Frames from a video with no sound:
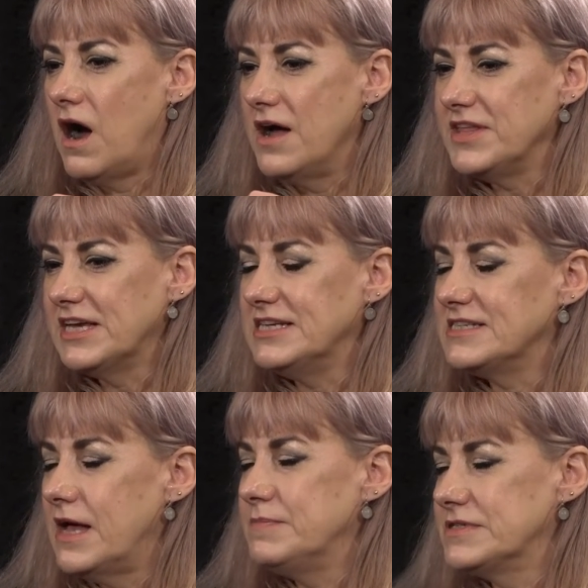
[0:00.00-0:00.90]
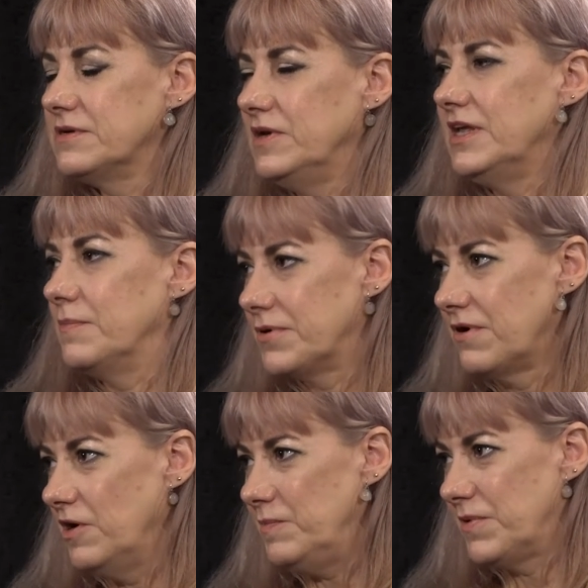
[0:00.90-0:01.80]
I think it is absolutely
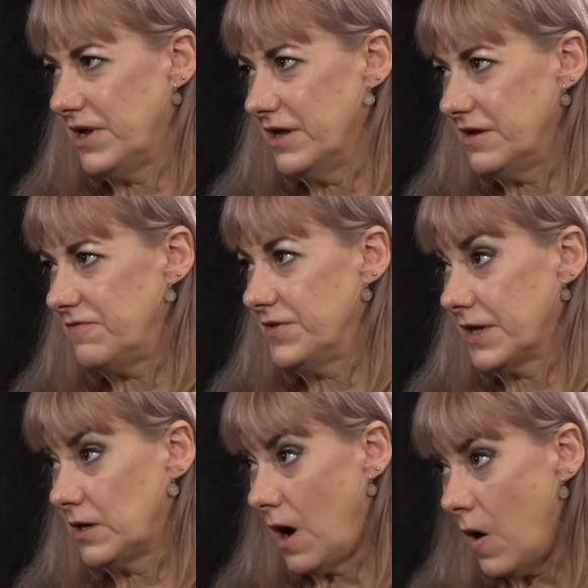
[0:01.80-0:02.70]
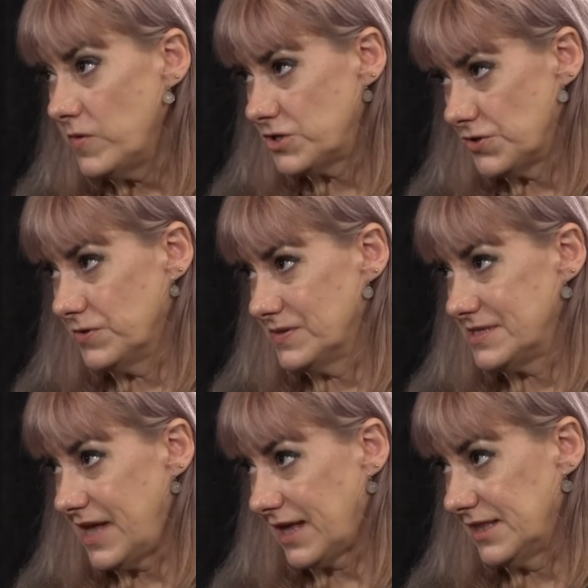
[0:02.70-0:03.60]
appropriate for the cultural
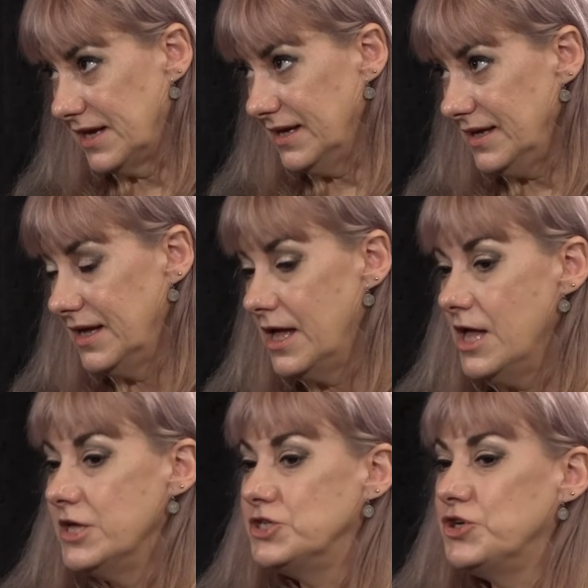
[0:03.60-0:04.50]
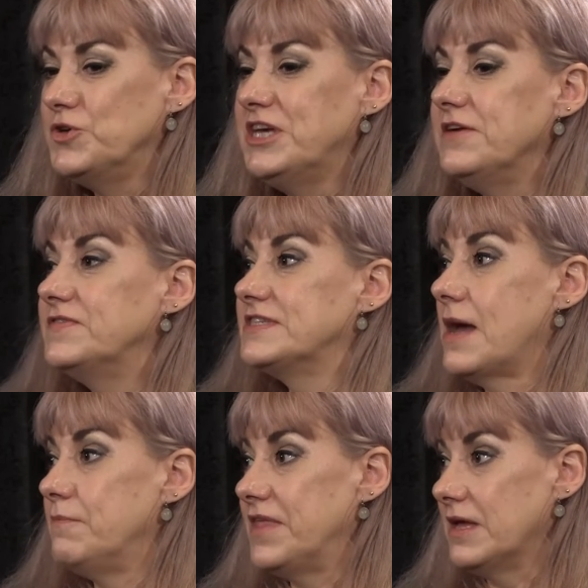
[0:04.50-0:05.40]
sector to give
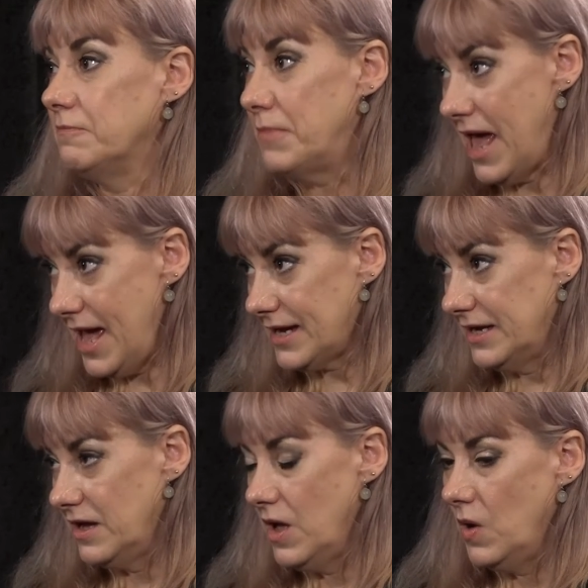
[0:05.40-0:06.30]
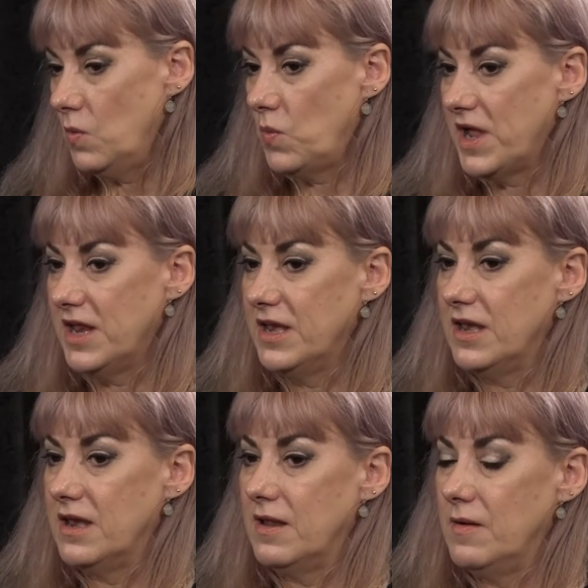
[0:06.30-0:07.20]
something back
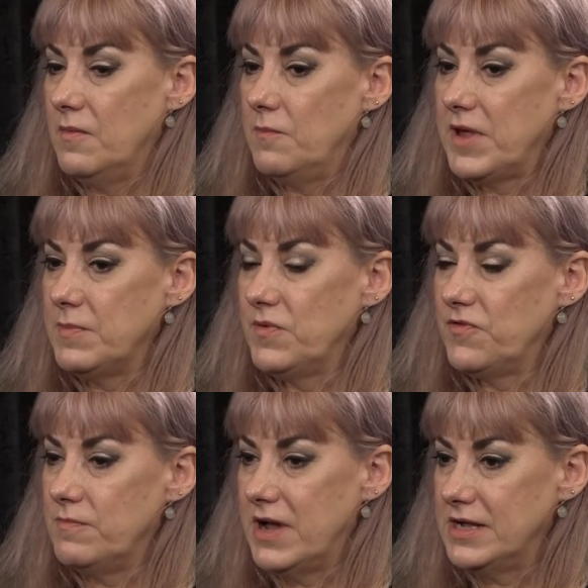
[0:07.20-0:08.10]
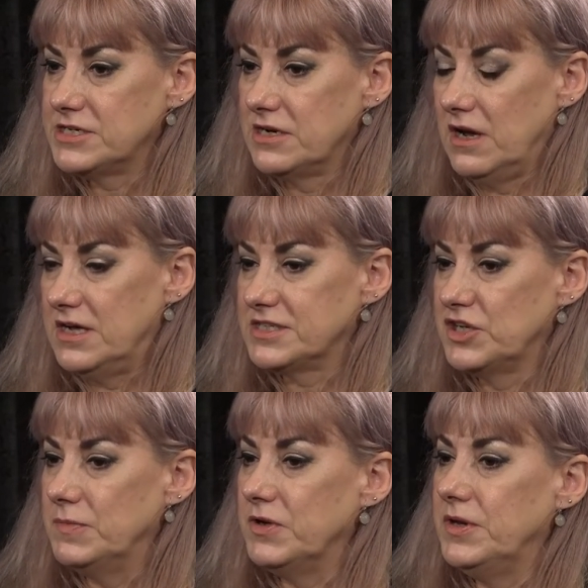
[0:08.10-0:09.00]
when people from marginalised
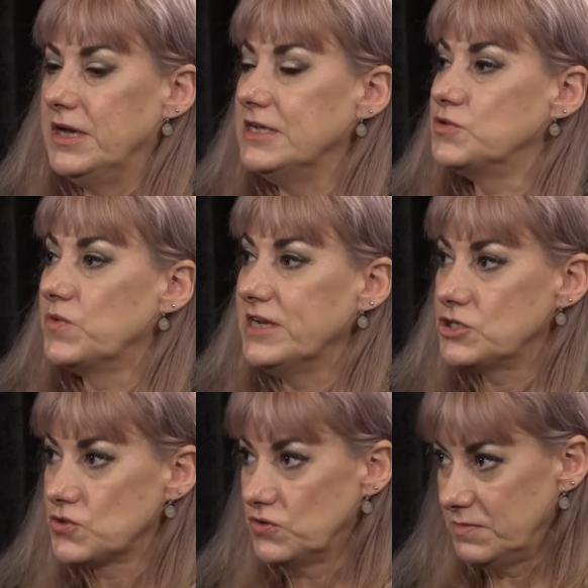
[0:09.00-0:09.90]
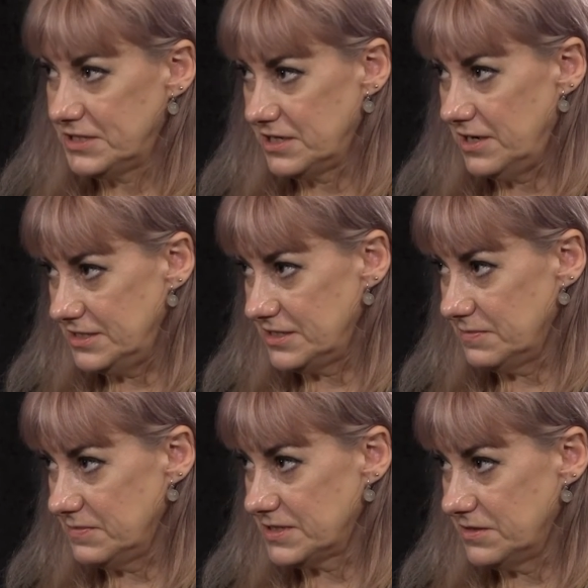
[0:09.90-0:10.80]
communities re traumatise
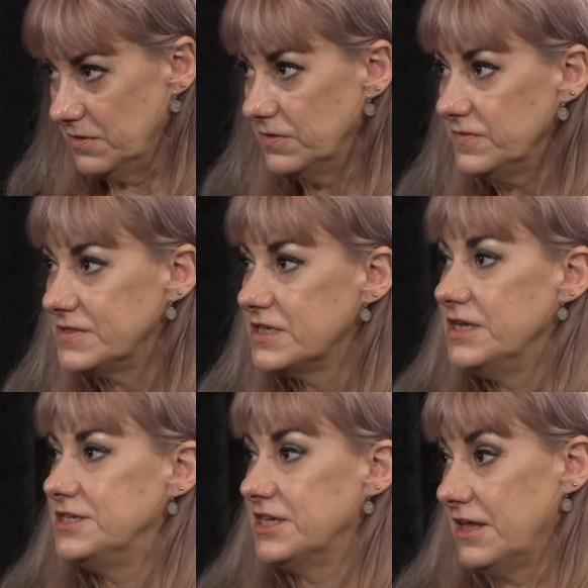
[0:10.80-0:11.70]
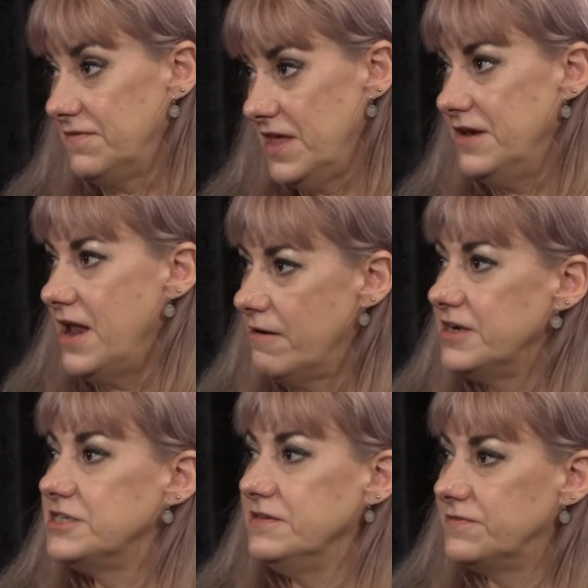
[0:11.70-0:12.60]
themselves to give their
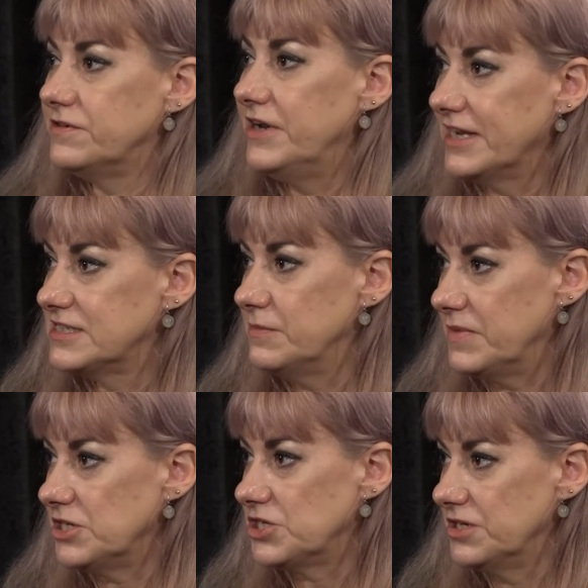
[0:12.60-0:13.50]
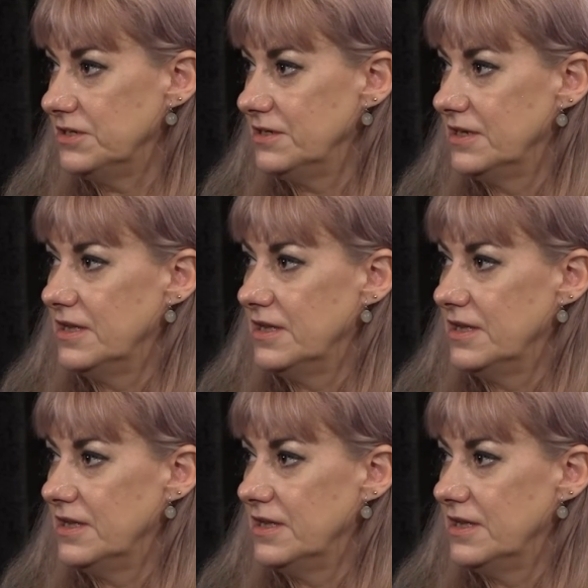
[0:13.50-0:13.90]
narrative for an exhibition.